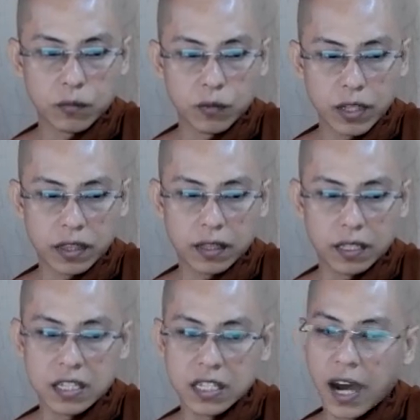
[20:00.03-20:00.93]
with
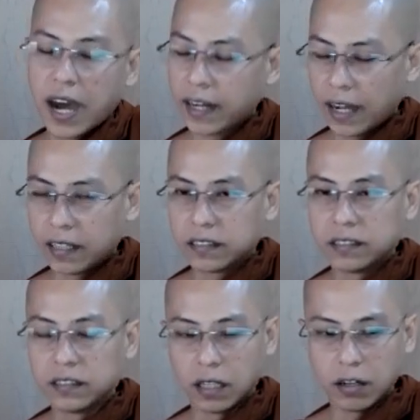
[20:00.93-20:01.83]
the jnana,
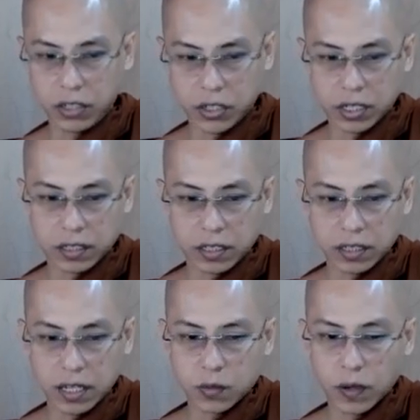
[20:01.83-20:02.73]
knowledge.
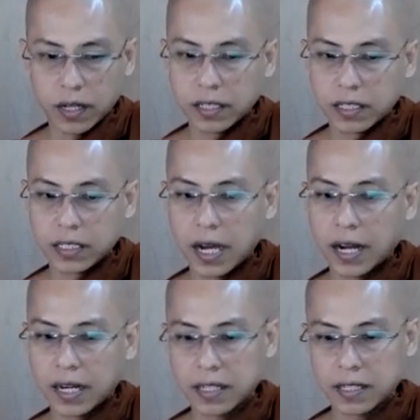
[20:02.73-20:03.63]
That's why
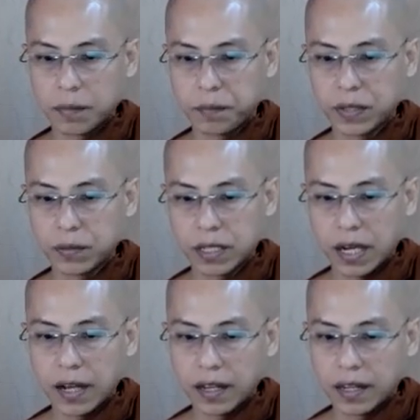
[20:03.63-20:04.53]
jnana
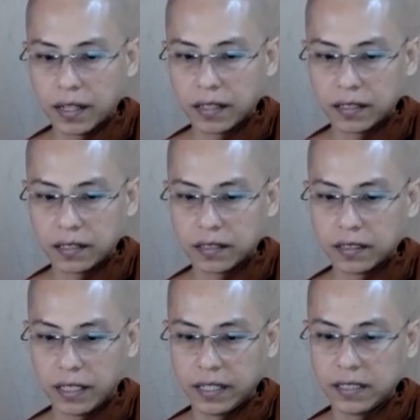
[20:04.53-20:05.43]
sampayutta
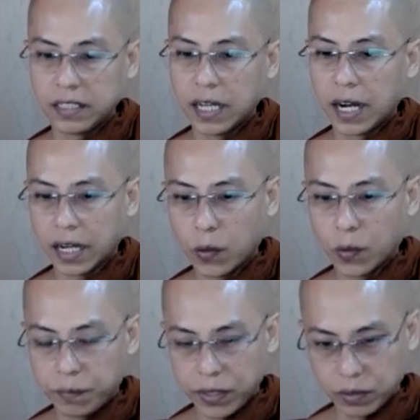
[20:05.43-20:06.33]
and jnana
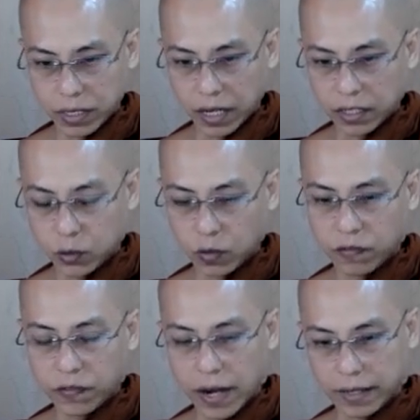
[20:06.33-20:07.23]
vipayutta you will
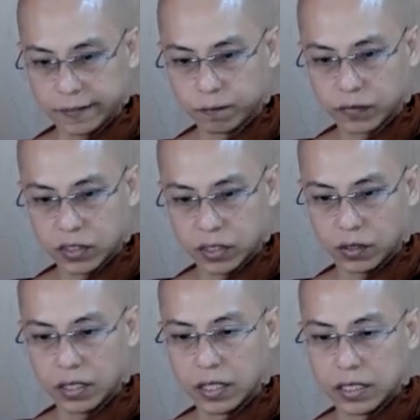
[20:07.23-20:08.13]
find.
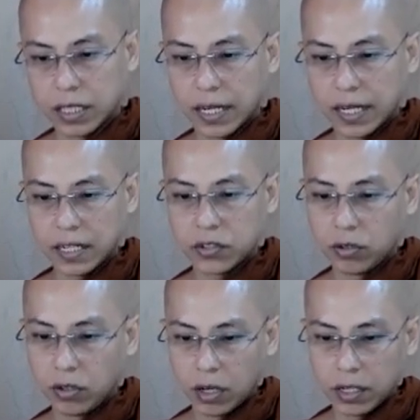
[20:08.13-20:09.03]
So jnana is
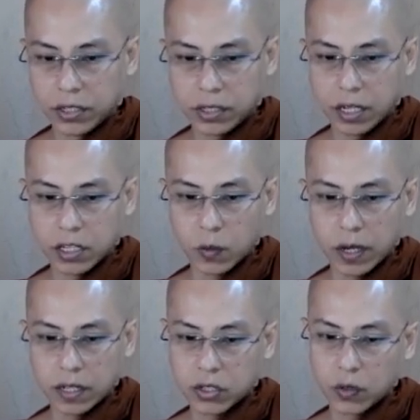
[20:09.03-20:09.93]
knowledge. That's
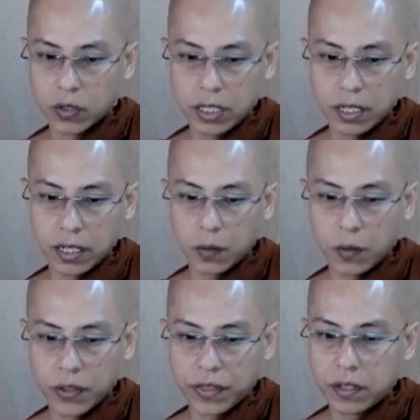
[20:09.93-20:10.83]
why associated
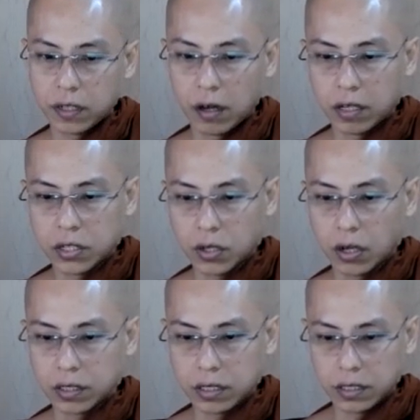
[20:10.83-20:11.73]
with knowledge
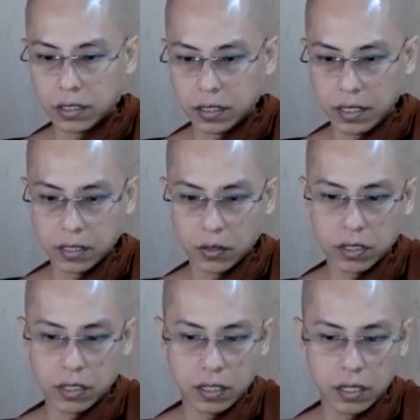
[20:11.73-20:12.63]
or
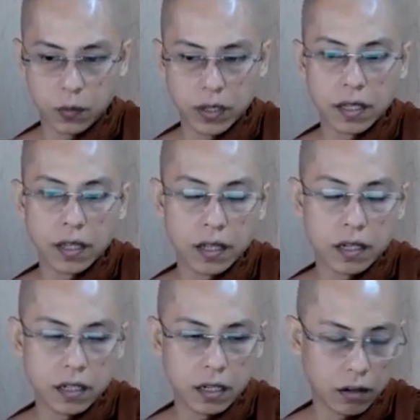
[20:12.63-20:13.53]
dissociated with
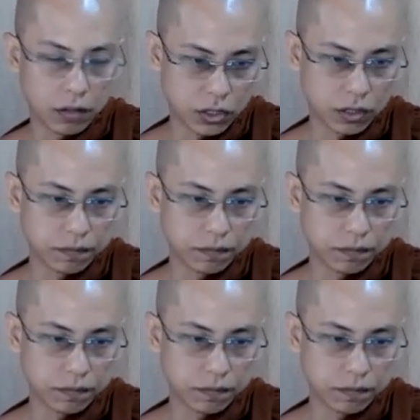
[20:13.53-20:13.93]
knowledge.